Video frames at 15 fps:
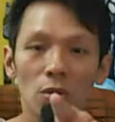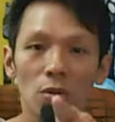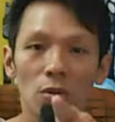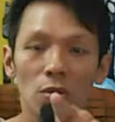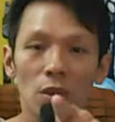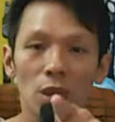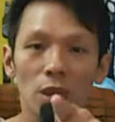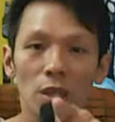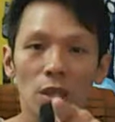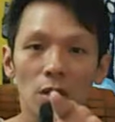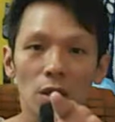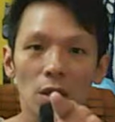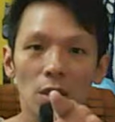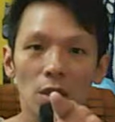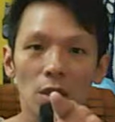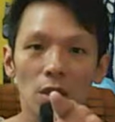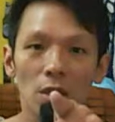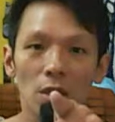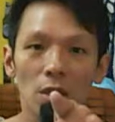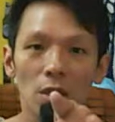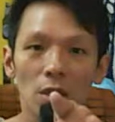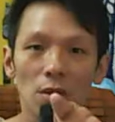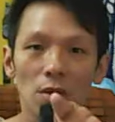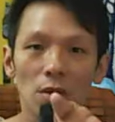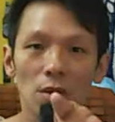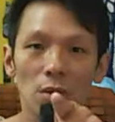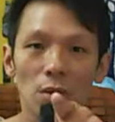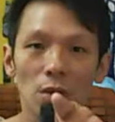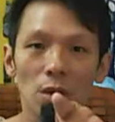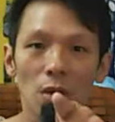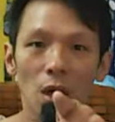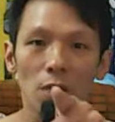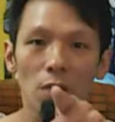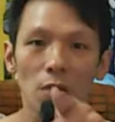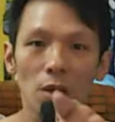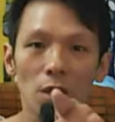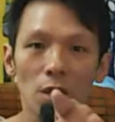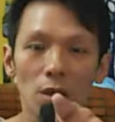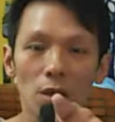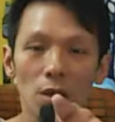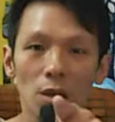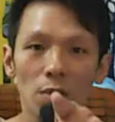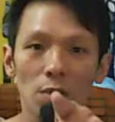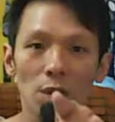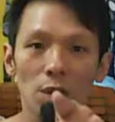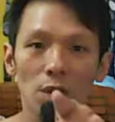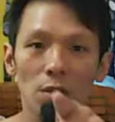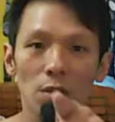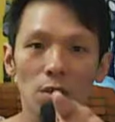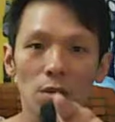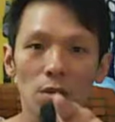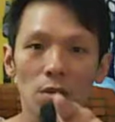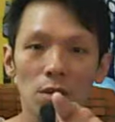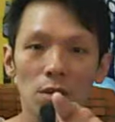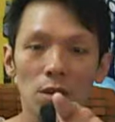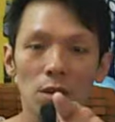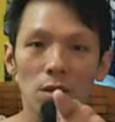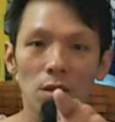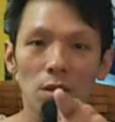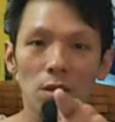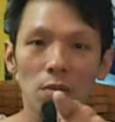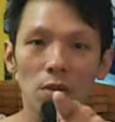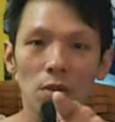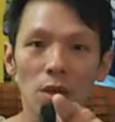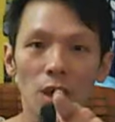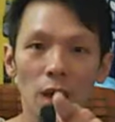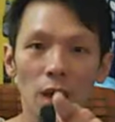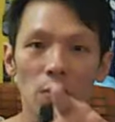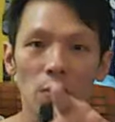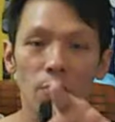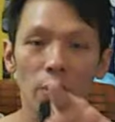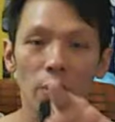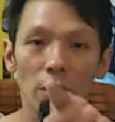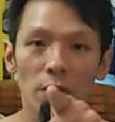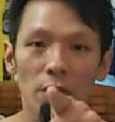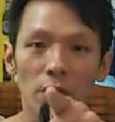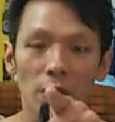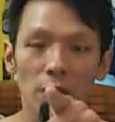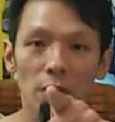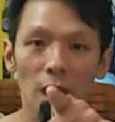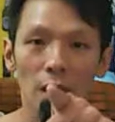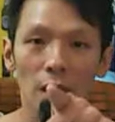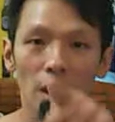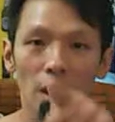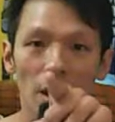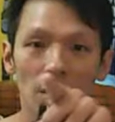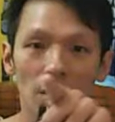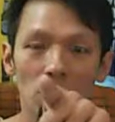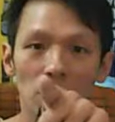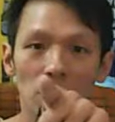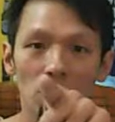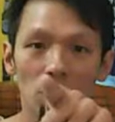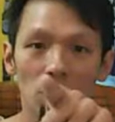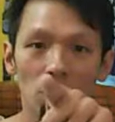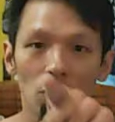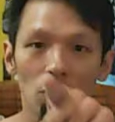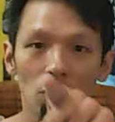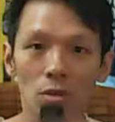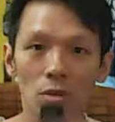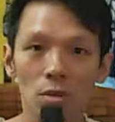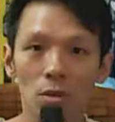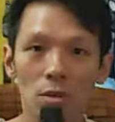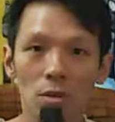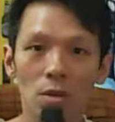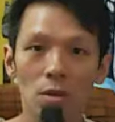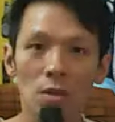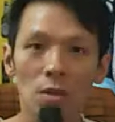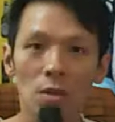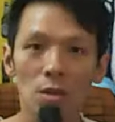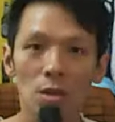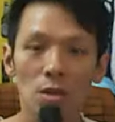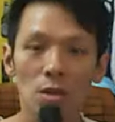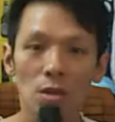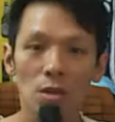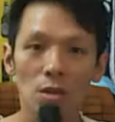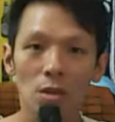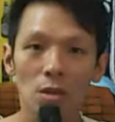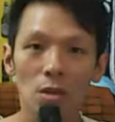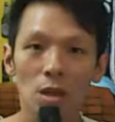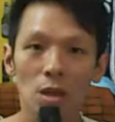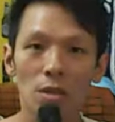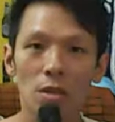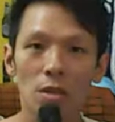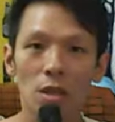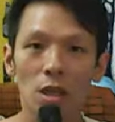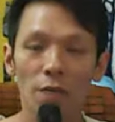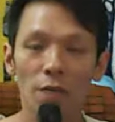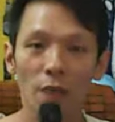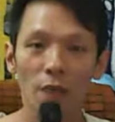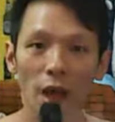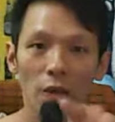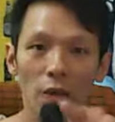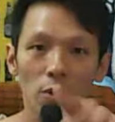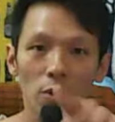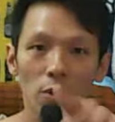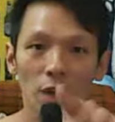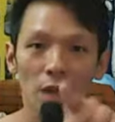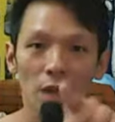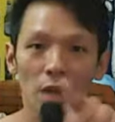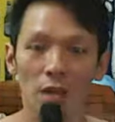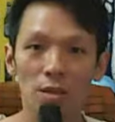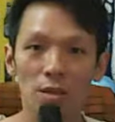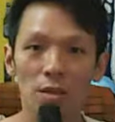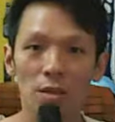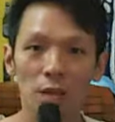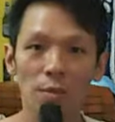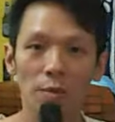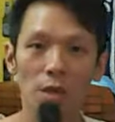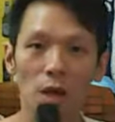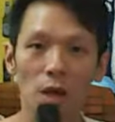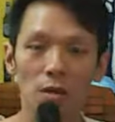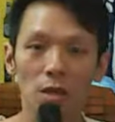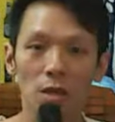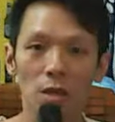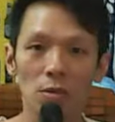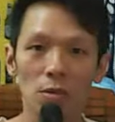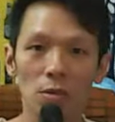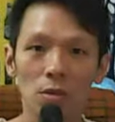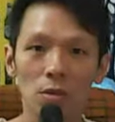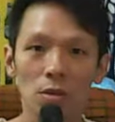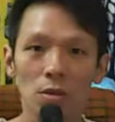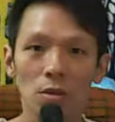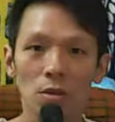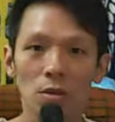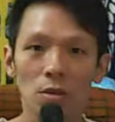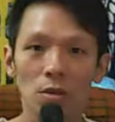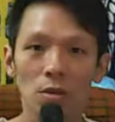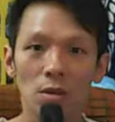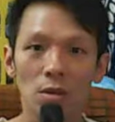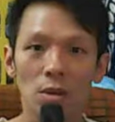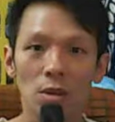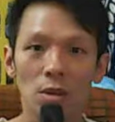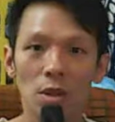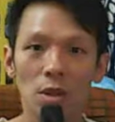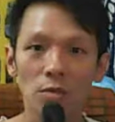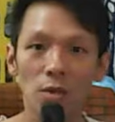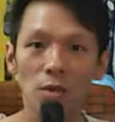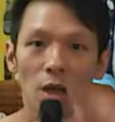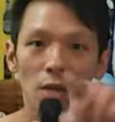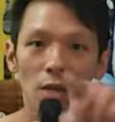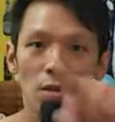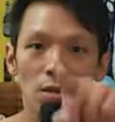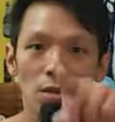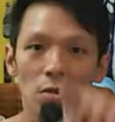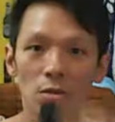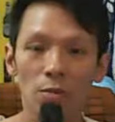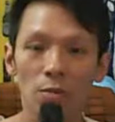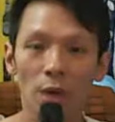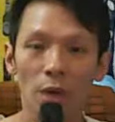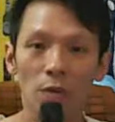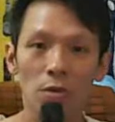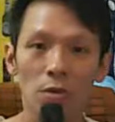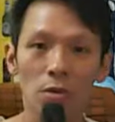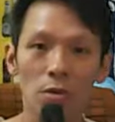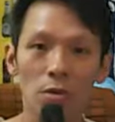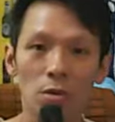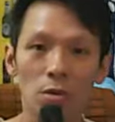realistic about this story, how realistic about this King Solomon. I pray this exactly as you, and see if I will get that same outcome. I'm testing you, Bible.